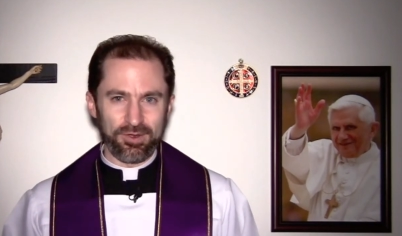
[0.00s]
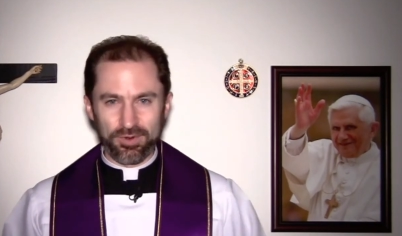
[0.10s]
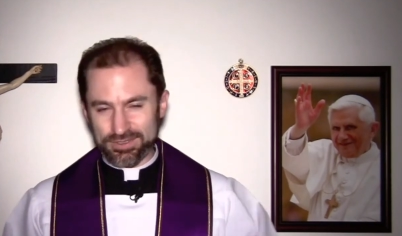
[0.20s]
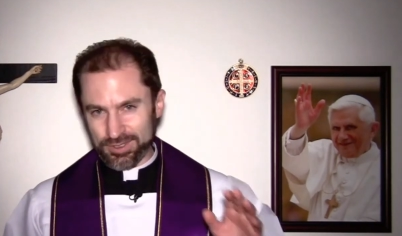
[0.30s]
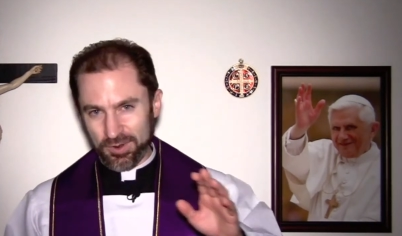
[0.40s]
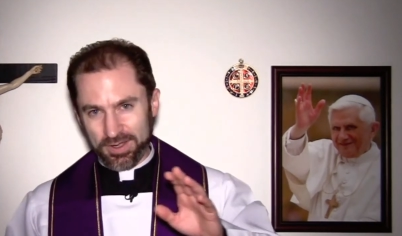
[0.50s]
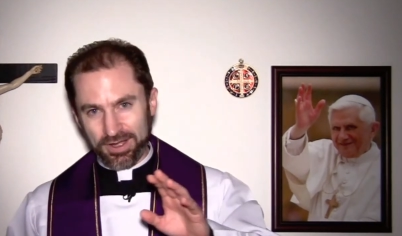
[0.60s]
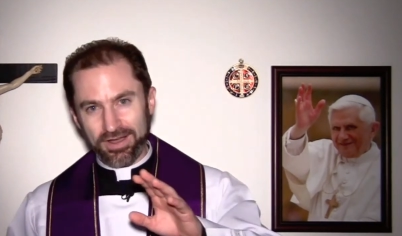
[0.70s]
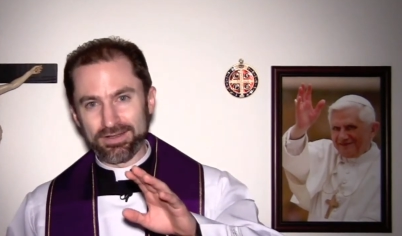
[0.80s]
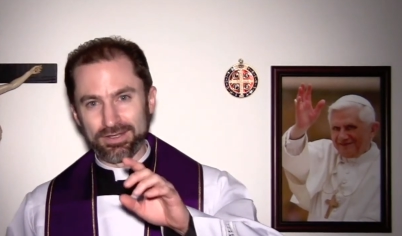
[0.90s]
Speaker 1: What's going
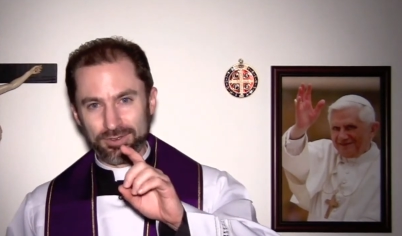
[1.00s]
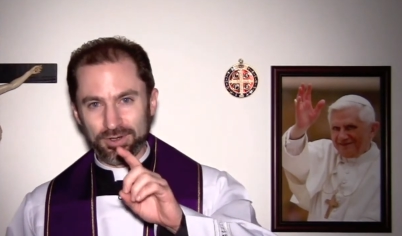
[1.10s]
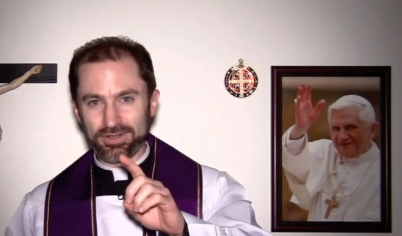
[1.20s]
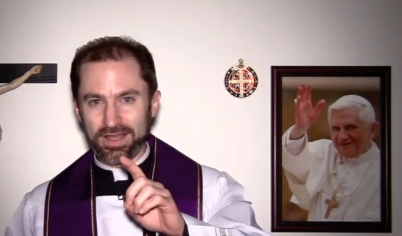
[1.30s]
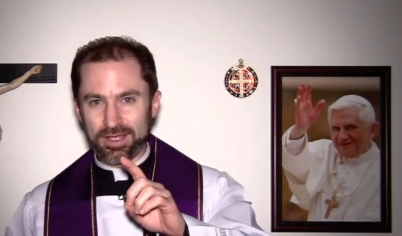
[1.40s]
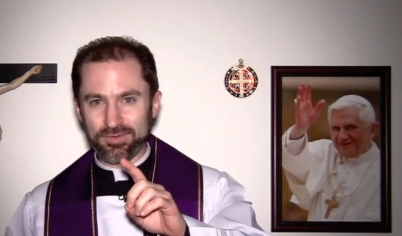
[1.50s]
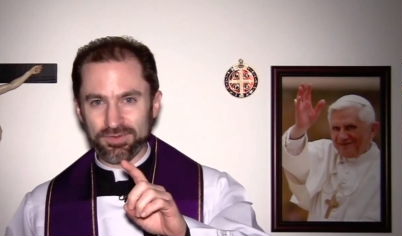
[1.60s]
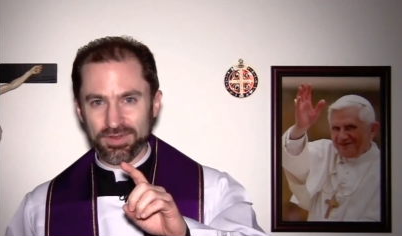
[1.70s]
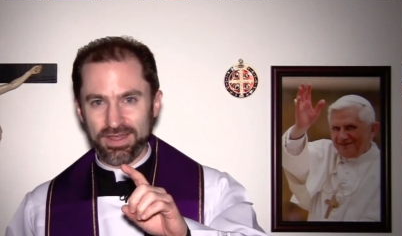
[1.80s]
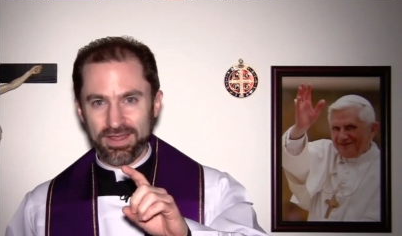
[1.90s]
on in your
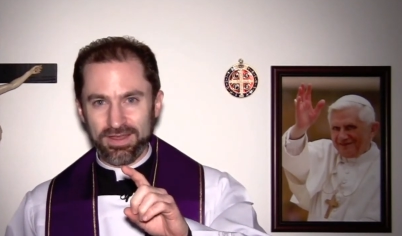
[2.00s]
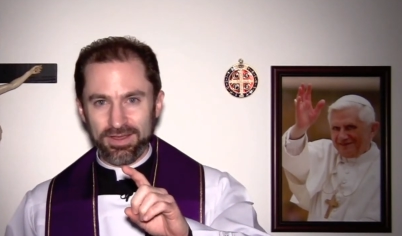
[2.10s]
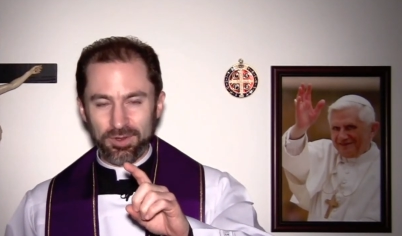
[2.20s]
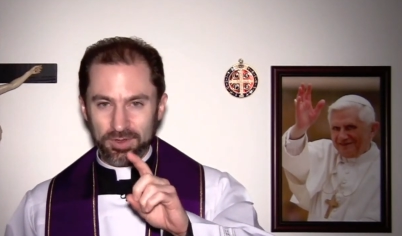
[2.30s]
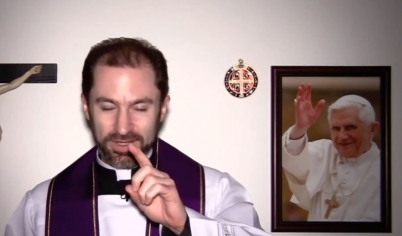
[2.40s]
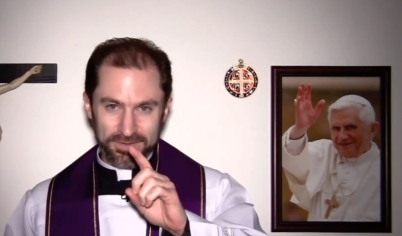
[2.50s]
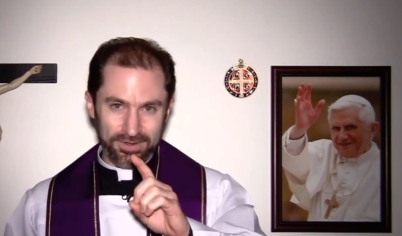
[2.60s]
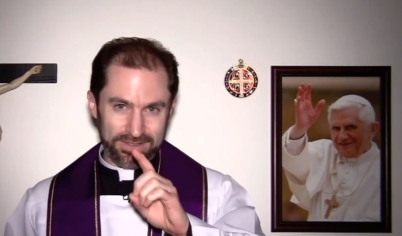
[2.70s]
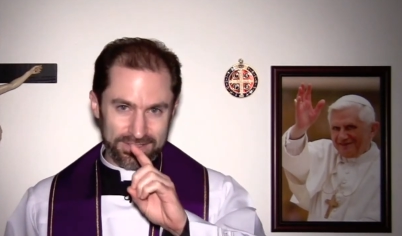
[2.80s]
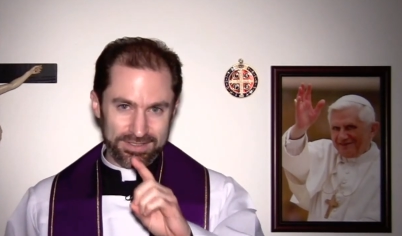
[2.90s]
life? Well, if
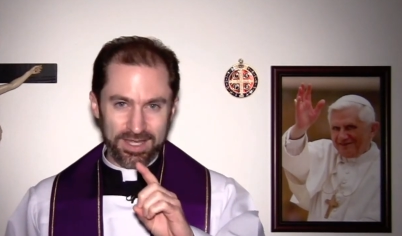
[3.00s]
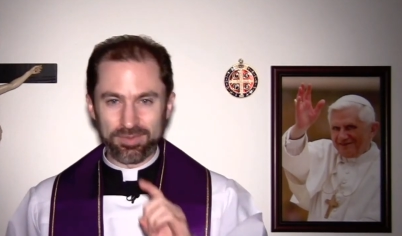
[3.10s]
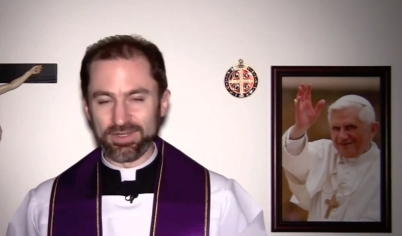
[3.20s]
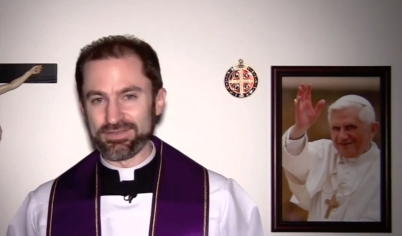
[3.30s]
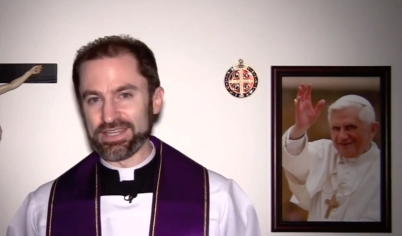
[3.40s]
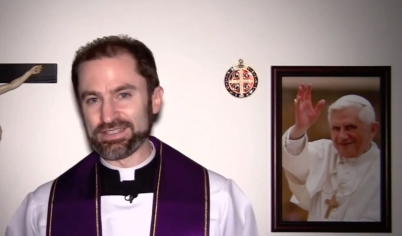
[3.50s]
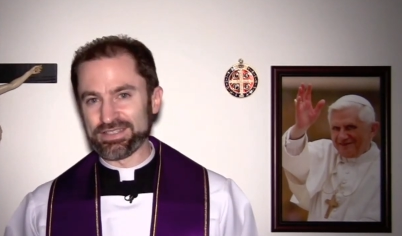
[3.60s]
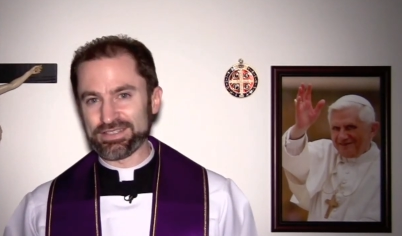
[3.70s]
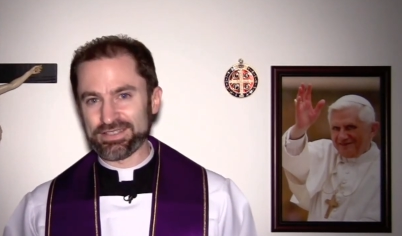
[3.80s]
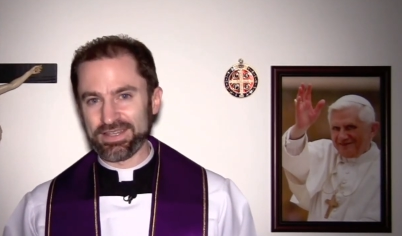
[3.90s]
you're a disciple of
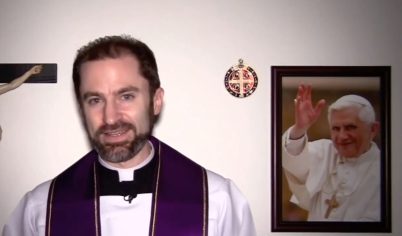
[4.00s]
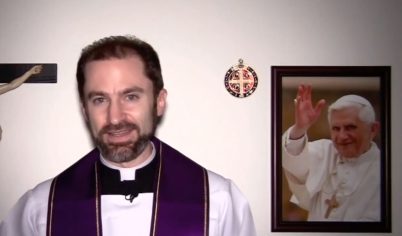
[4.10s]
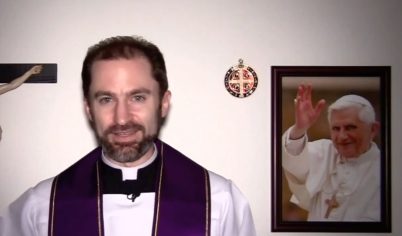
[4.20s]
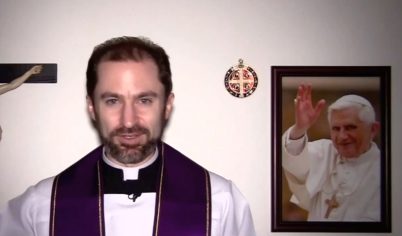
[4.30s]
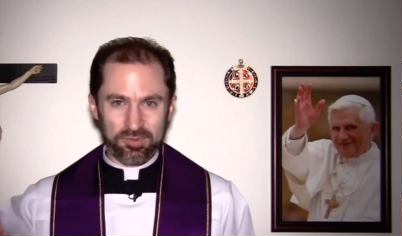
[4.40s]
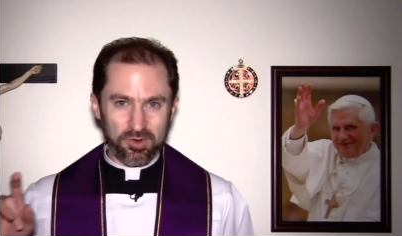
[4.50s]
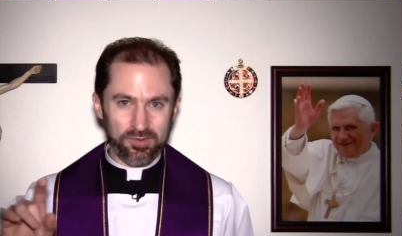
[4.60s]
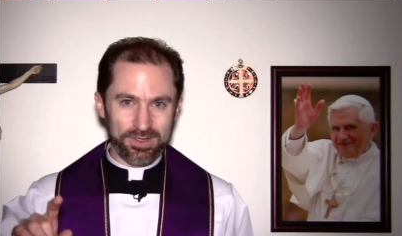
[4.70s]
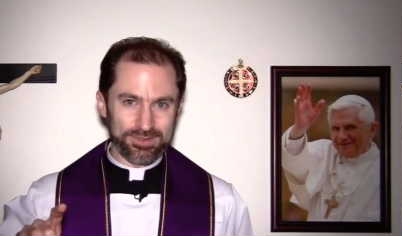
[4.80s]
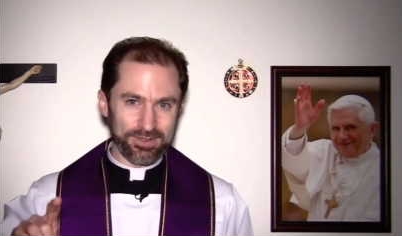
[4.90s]
Jesus, you're
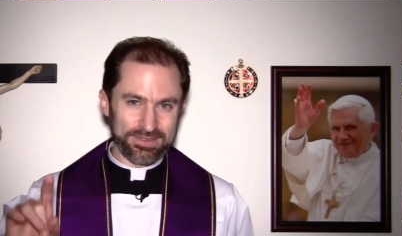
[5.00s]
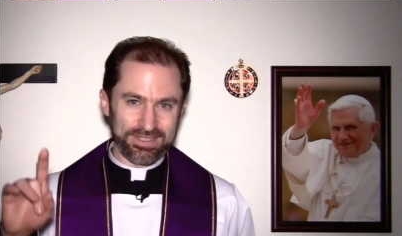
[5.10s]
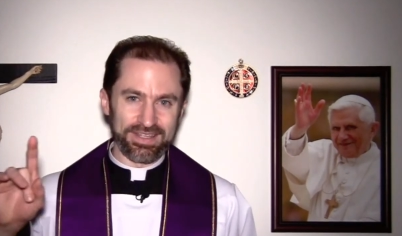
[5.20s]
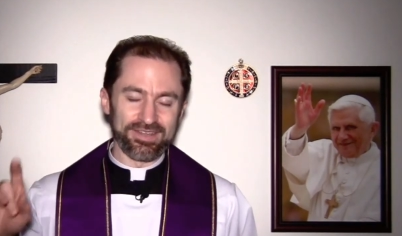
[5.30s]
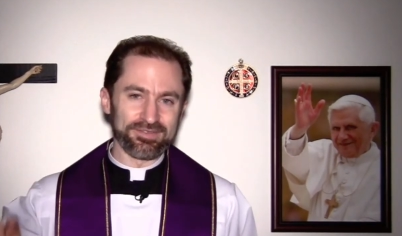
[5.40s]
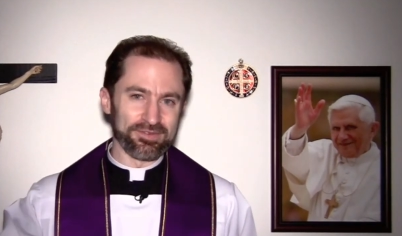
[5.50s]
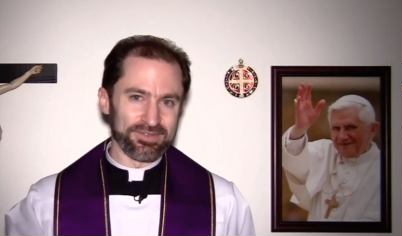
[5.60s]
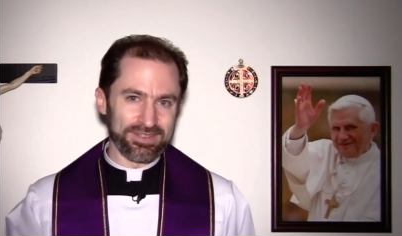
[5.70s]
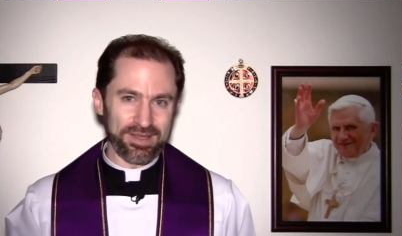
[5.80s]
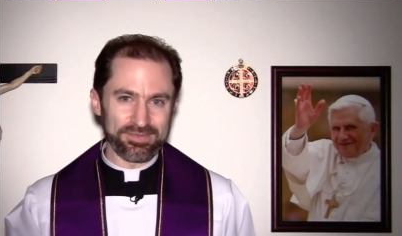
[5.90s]
moving towards the gift of
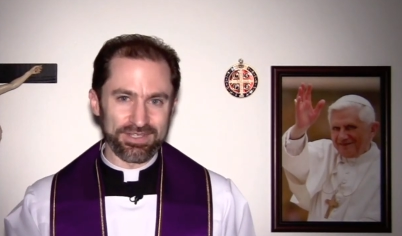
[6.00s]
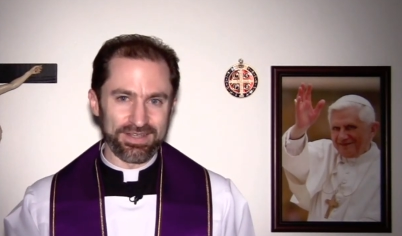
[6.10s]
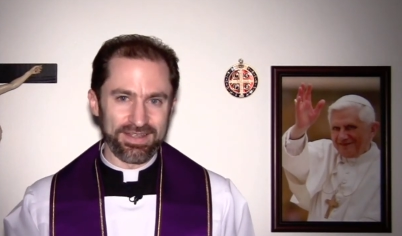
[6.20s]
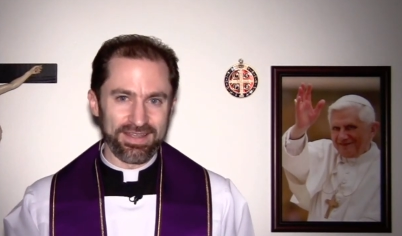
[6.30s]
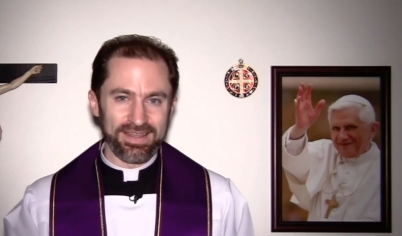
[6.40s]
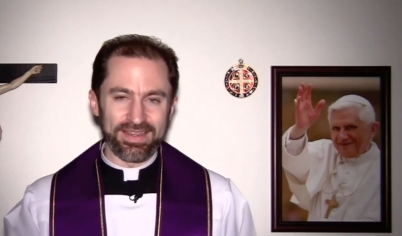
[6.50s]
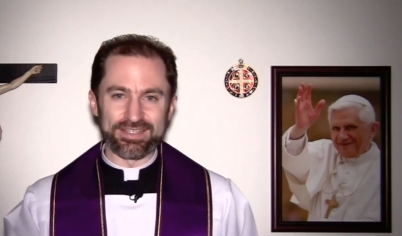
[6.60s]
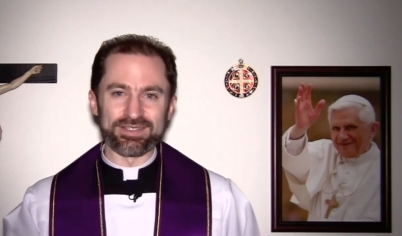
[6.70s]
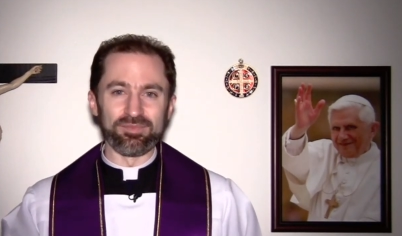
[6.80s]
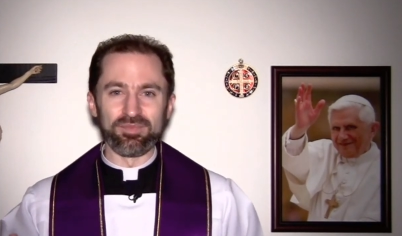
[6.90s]
redemption.
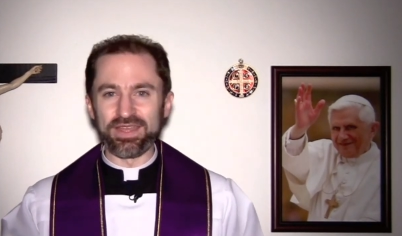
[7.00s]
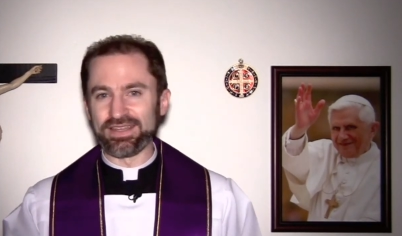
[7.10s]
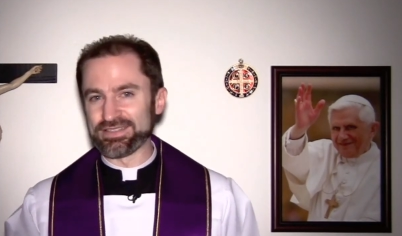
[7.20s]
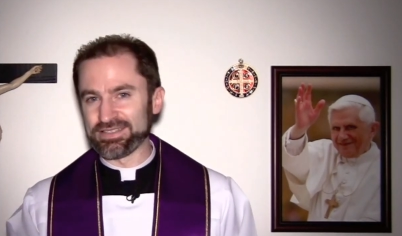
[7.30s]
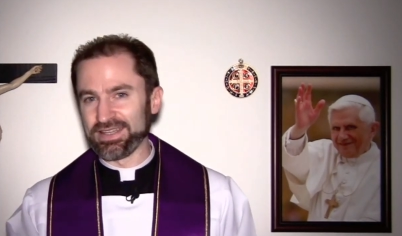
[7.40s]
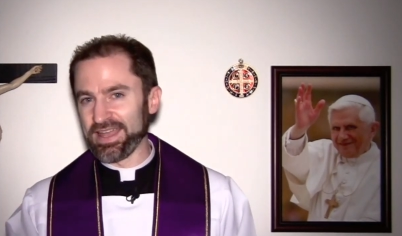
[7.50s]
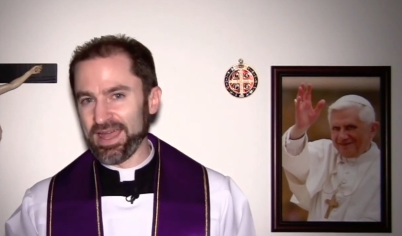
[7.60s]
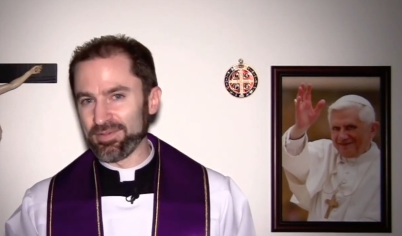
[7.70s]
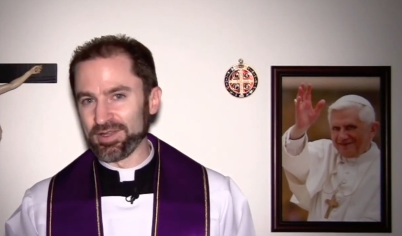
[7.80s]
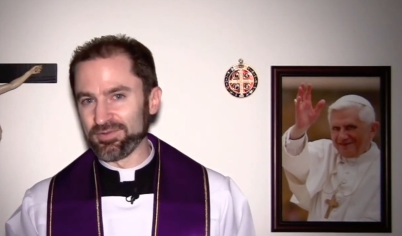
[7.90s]
That's the biggest thing
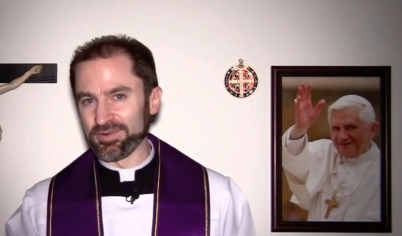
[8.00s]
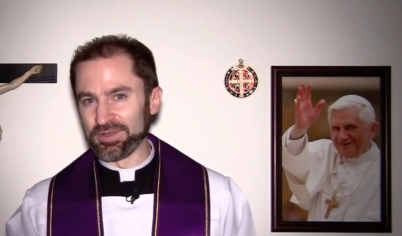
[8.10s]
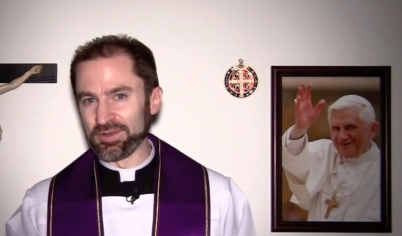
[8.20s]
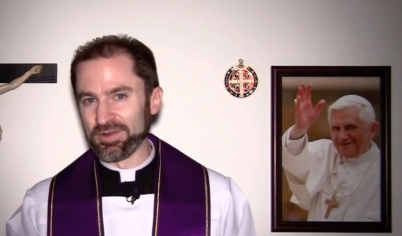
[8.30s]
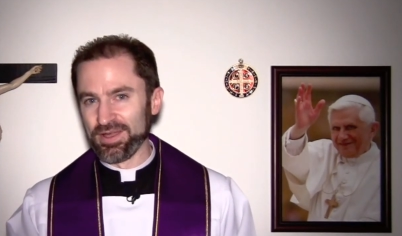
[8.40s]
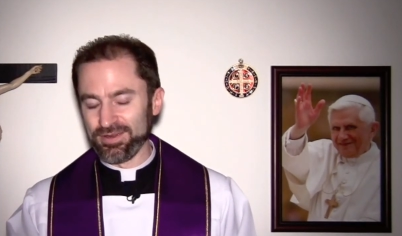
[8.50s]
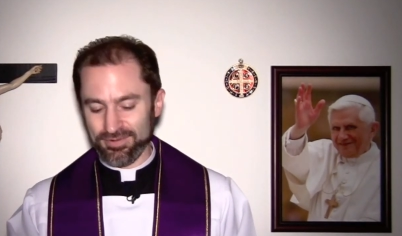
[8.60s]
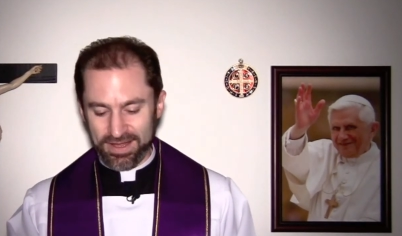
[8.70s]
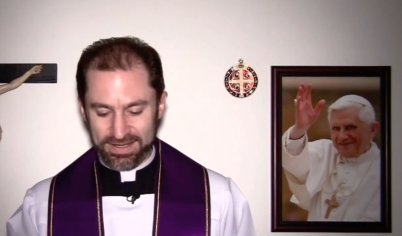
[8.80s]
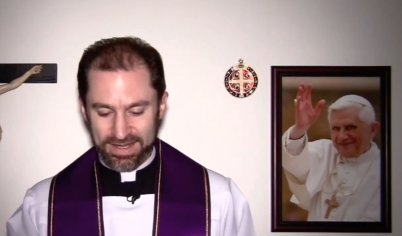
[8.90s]
happening for you
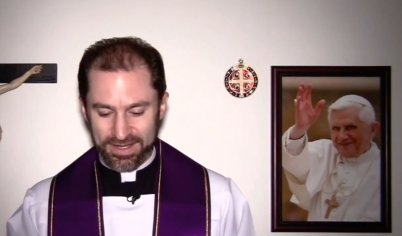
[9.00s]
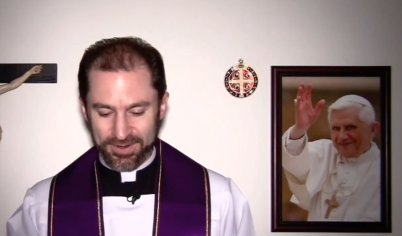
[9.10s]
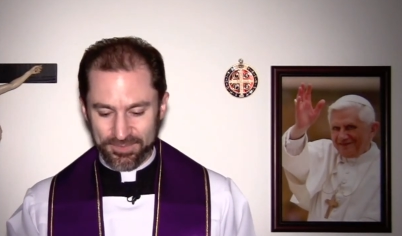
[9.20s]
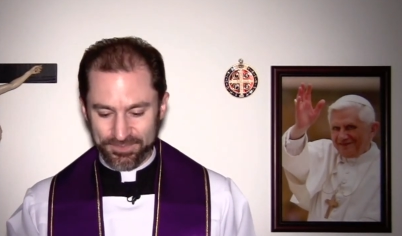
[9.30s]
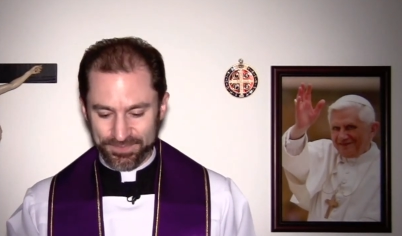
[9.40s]
right now.